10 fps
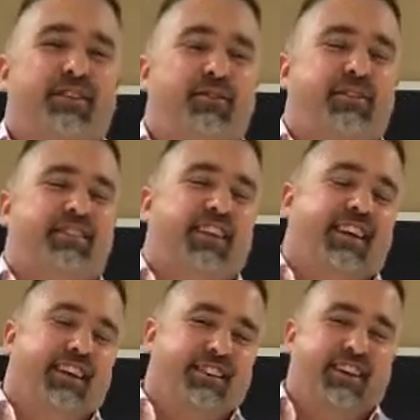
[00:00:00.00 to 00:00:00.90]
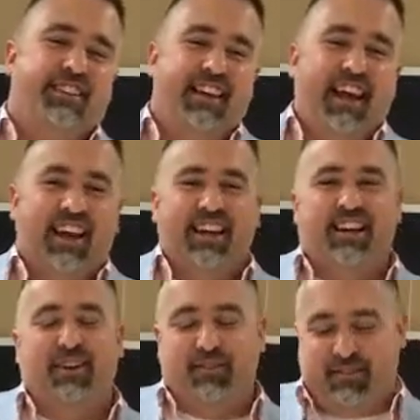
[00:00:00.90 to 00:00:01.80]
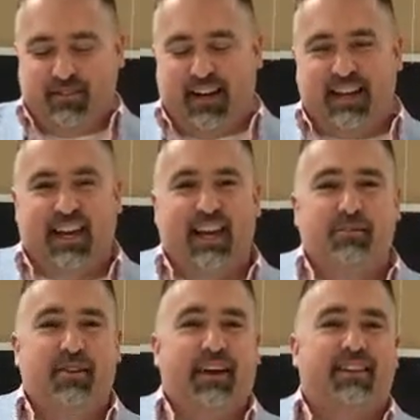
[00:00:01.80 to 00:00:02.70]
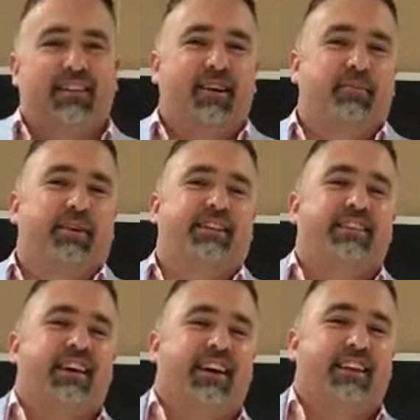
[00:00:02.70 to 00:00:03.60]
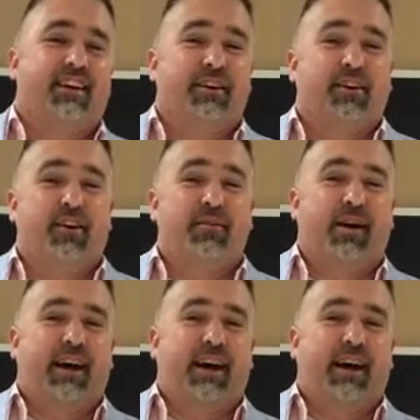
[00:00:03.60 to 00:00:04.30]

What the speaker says: she was, so I said, hey, I got to go. So I came without them, but they're at home.